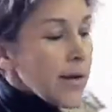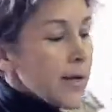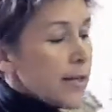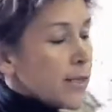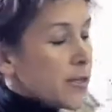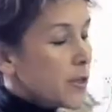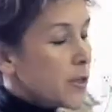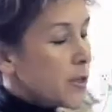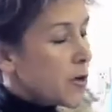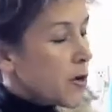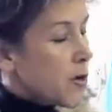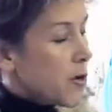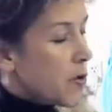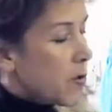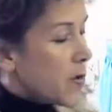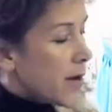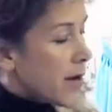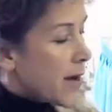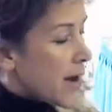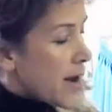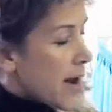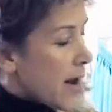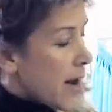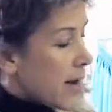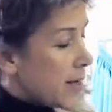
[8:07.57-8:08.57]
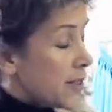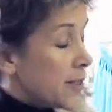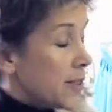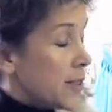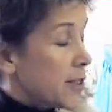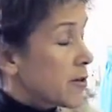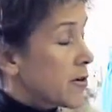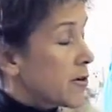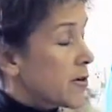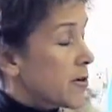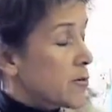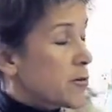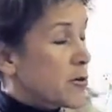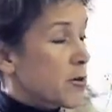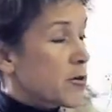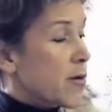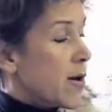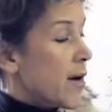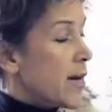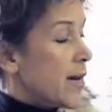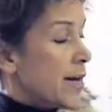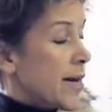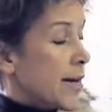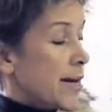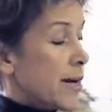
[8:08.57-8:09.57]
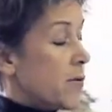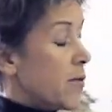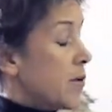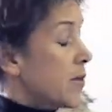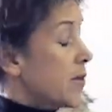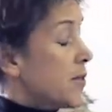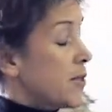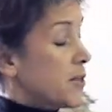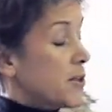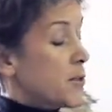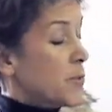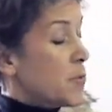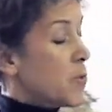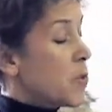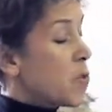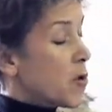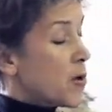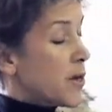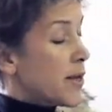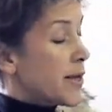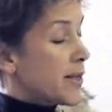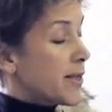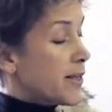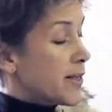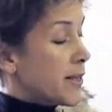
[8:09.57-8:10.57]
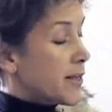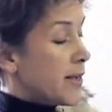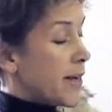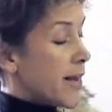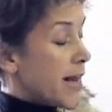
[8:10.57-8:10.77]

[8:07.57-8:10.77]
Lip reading: So I just thought it was great, and I wanted to support it.